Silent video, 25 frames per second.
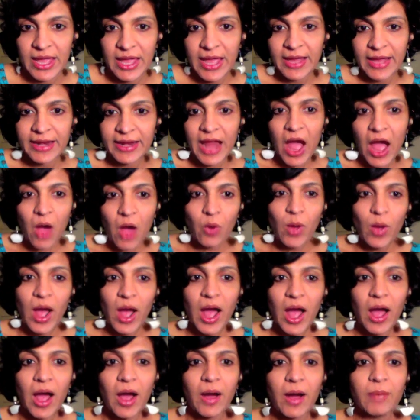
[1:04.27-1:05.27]
Now,
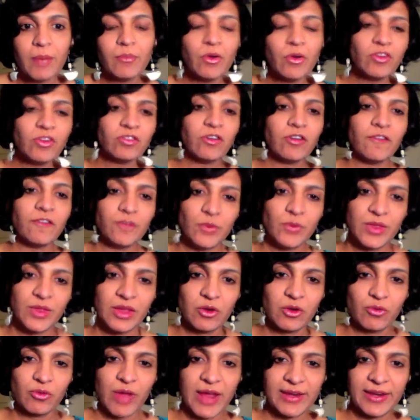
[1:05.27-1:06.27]
most softwares are
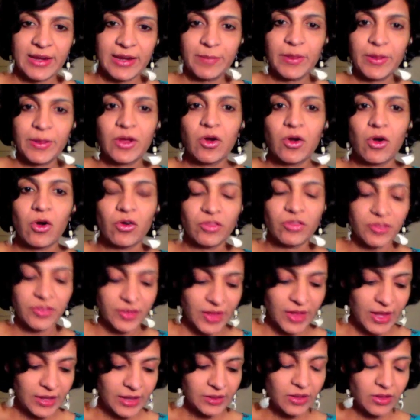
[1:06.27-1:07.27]
created because
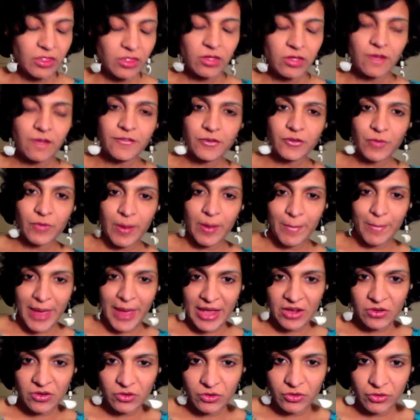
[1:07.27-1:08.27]
the software
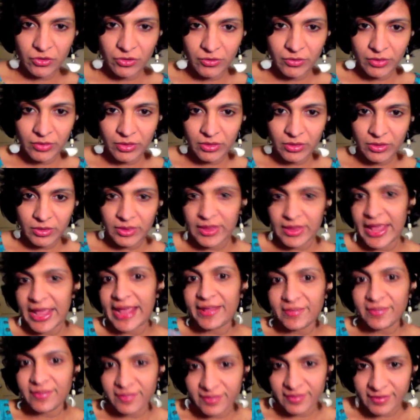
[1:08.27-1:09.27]
maker
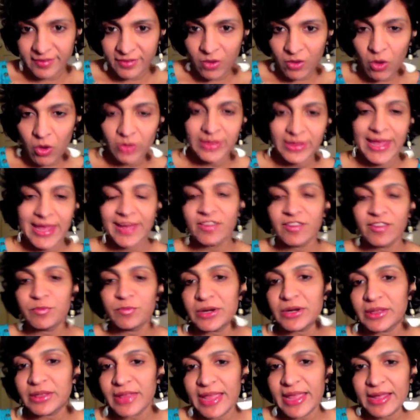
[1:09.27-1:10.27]
thinks or the
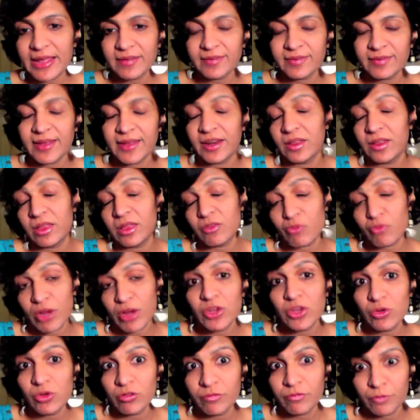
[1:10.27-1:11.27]
expert thinks that it's really
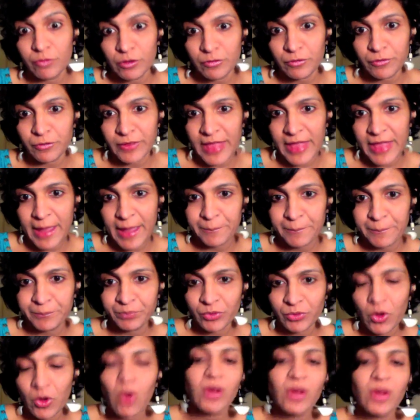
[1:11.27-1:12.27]
useful for them
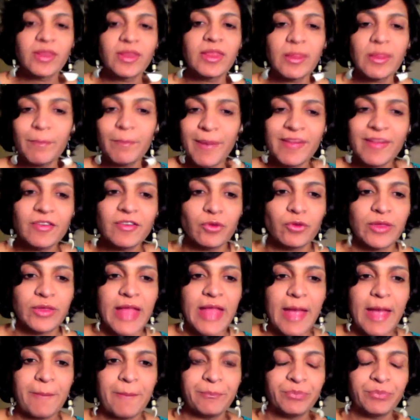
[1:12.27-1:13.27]
or it's the best for
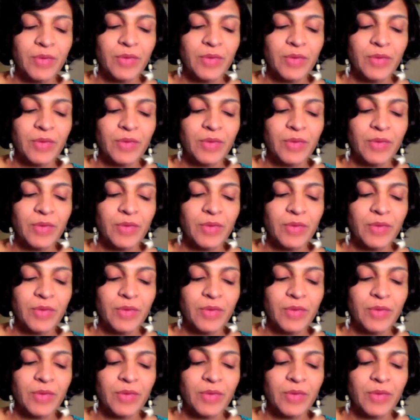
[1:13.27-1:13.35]
them.